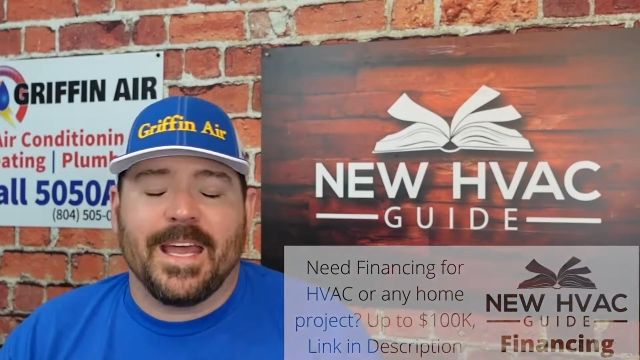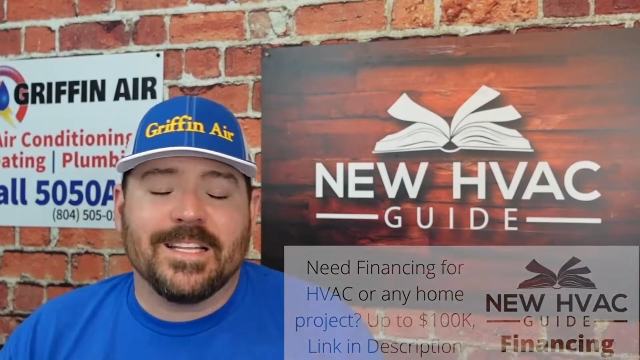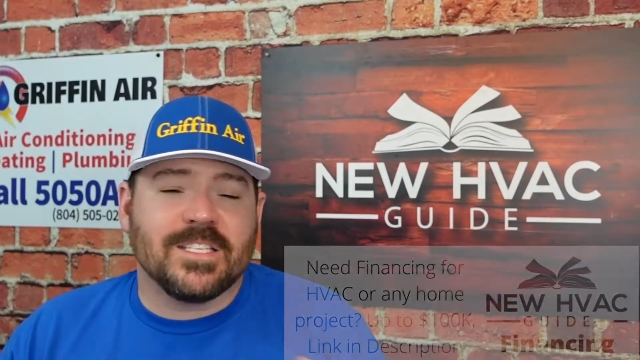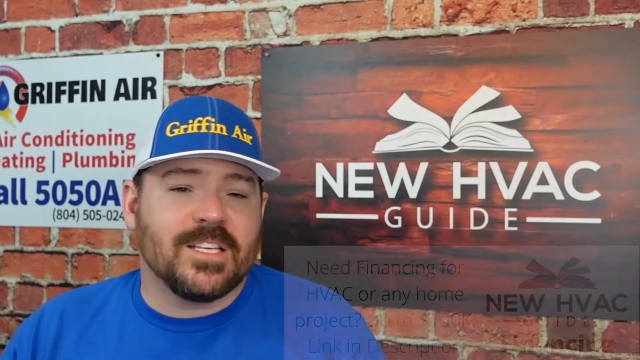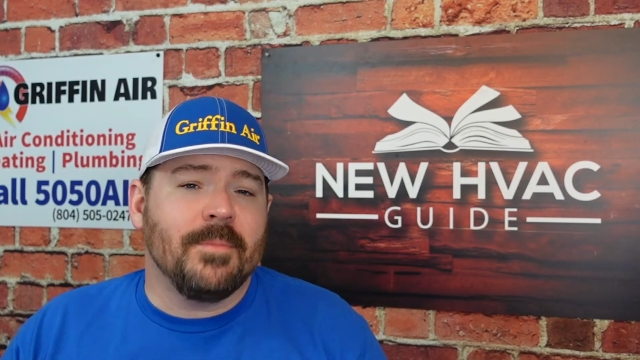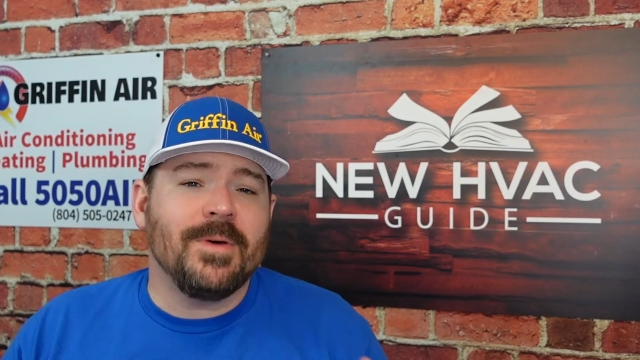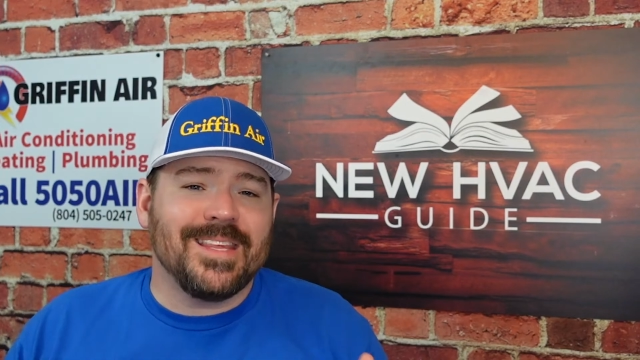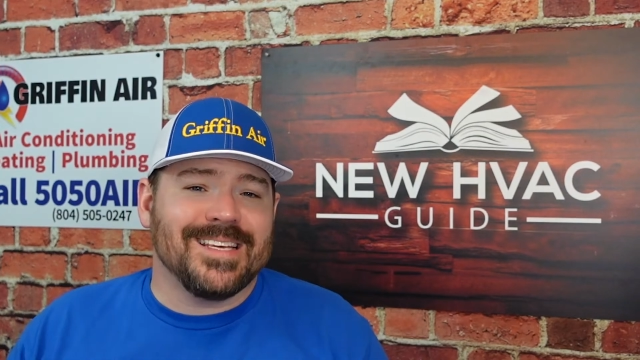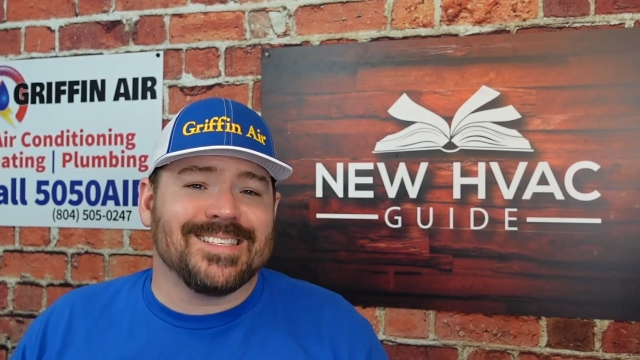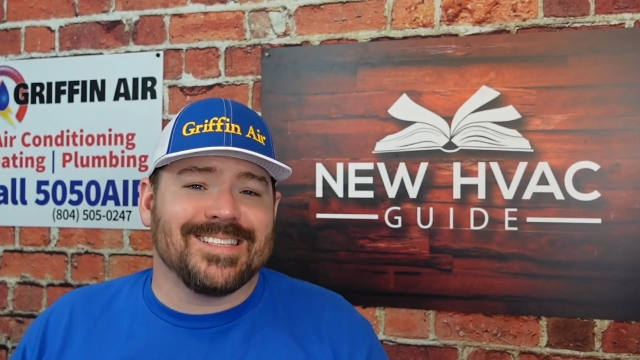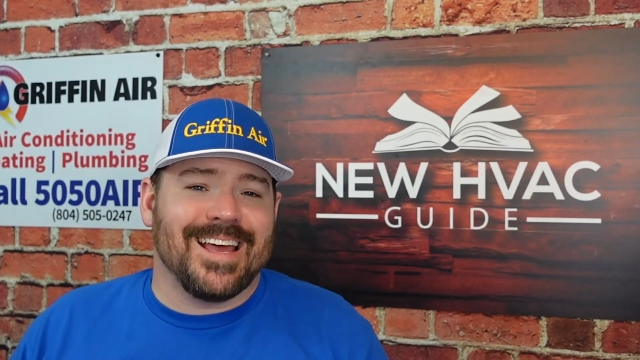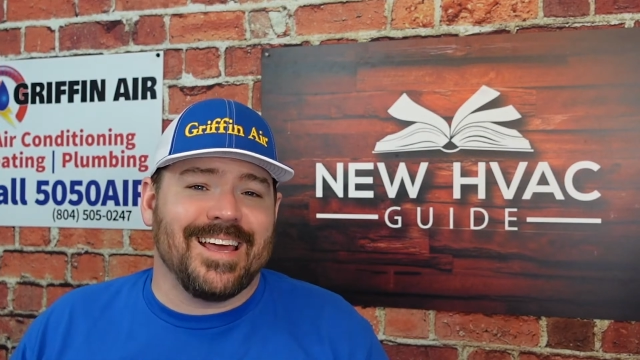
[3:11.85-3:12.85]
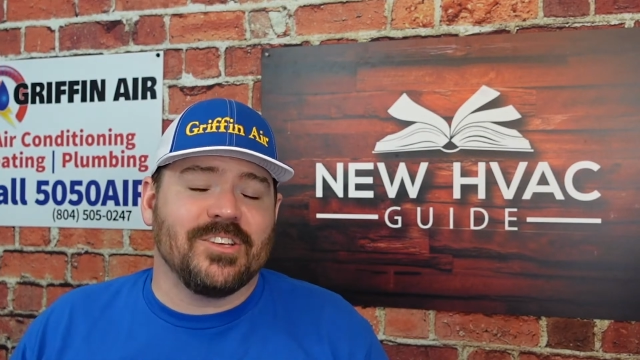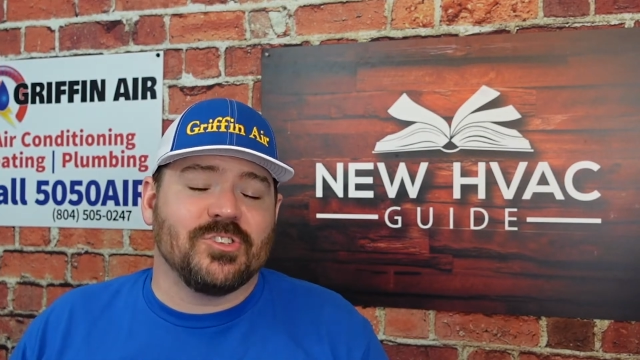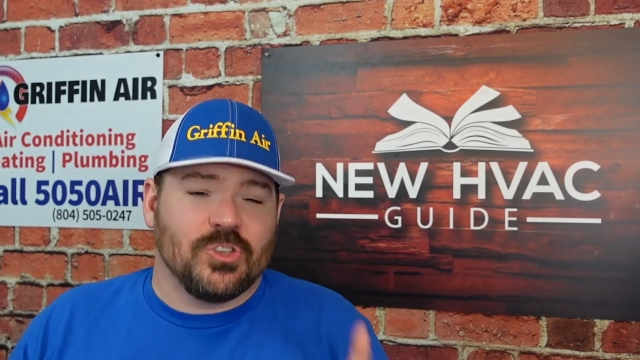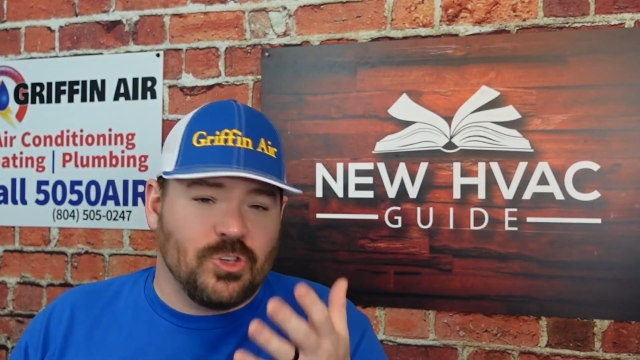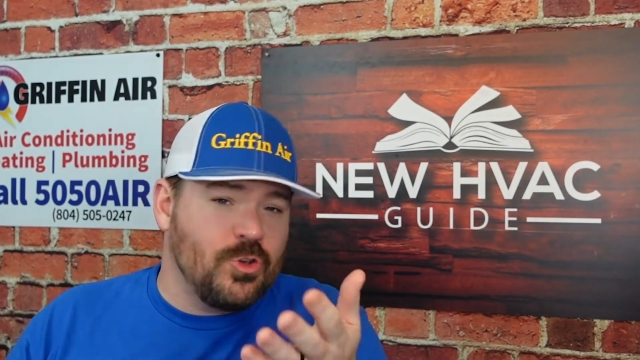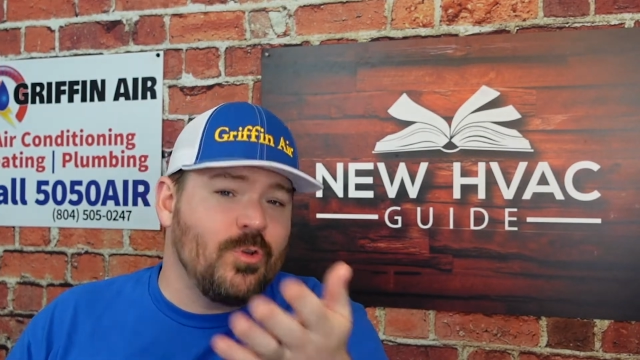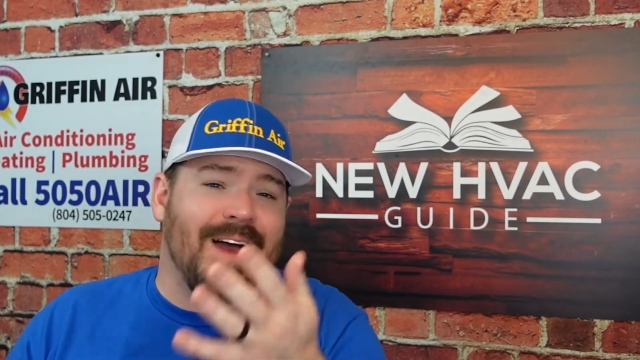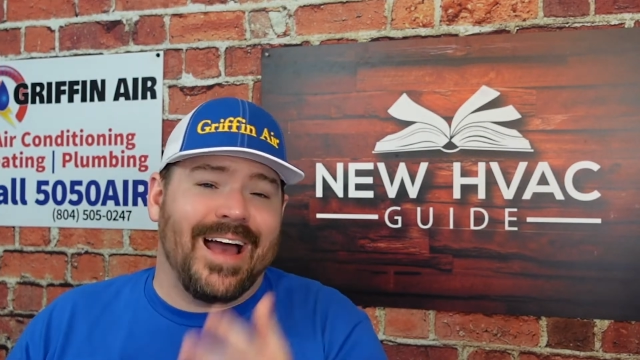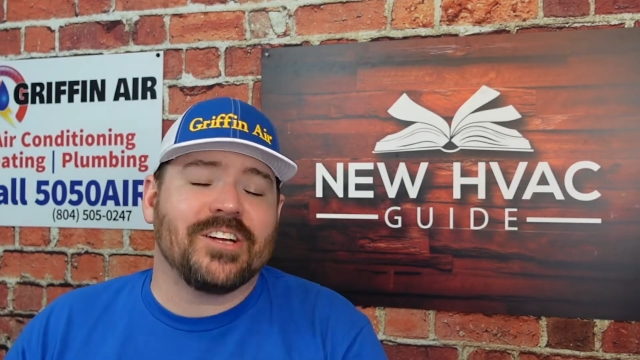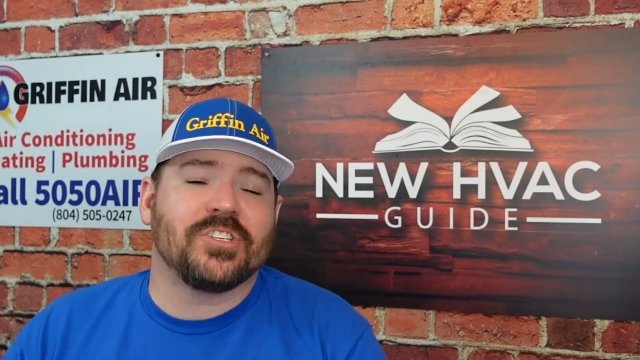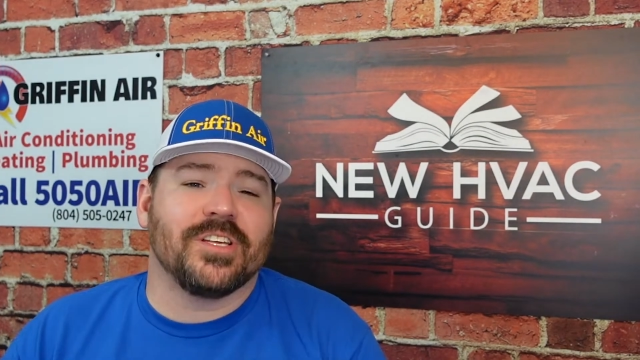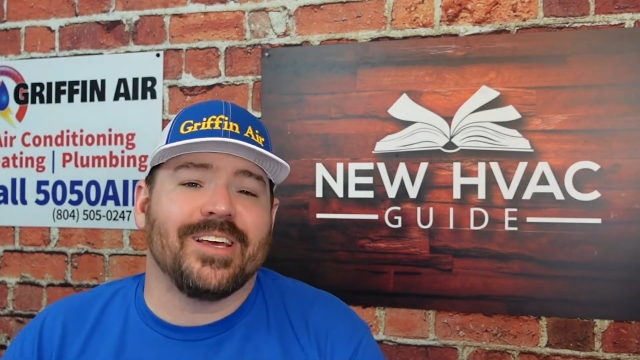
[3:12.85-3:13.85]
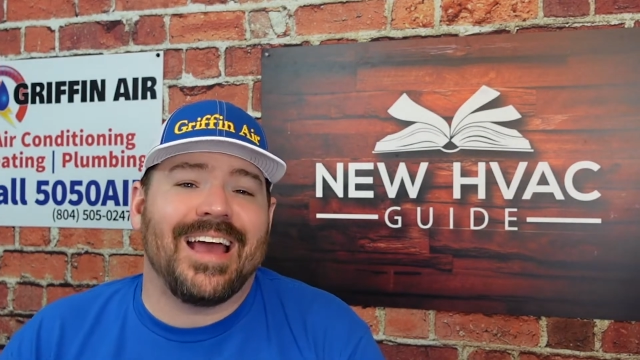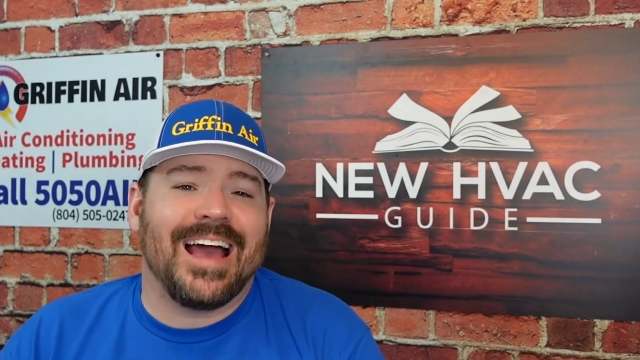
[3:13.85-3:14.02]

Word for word: And some of these things you actually,